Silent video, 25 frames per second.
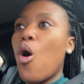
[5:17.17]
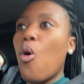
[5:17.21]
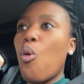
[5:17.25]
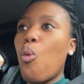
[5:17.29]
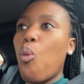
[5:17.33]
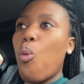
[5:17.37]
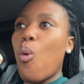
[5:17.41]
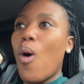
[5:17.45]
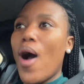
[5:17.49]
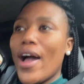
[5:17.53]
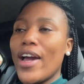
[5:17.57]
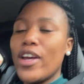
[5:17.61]

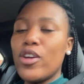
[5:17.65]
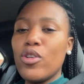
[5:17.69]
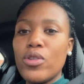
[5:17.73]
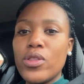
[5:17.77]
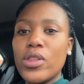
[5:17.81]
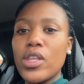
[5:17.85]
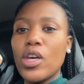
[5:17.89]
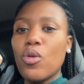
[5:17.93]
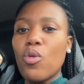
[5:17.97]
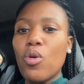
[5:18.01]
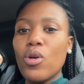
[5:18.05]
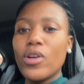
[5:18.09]
why
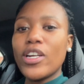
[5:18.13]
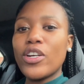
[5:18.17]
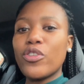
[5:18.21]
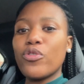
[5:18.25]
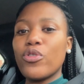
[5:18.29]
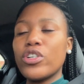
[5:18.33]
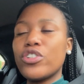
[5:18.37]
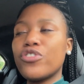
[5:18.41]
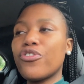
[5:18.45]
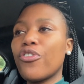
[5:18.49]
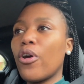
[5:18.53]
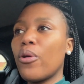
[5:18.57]
don't they call it
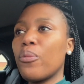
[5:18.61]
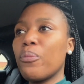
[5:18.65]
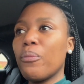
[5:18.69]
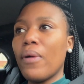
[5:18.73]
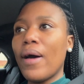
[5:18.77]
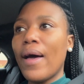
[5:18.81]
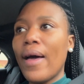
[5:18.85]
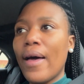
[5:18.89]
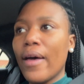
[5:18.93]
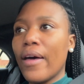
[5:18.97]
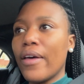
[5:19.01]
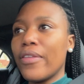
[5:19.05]
restaurant
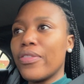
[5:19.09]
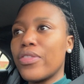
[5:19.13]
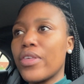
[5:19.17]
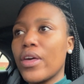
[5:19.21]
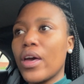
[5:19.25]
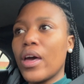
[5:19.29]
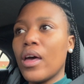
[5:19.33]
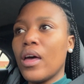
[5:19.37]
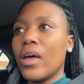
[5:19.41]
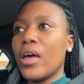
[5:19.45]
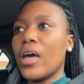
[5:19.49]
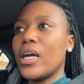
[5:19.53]
month
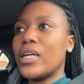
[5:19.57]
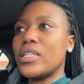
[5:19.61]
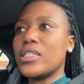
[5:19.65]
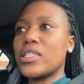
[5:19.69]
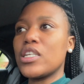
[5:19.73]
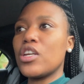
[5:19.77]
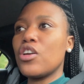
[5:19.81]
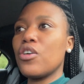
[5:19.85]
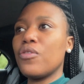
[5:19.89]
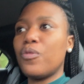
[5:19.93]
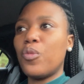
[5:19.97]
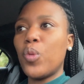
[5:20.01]

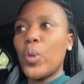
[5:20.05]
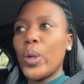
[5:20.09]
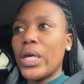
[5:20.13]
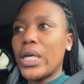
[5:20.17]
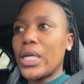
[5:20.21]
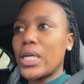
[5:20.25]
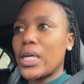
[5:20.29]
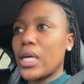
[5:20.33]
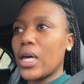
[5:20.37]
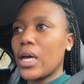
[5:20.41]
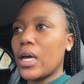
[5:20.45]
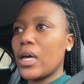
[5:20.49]
instead of
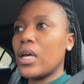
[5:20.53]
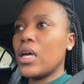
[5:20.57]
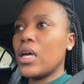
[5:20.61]
week?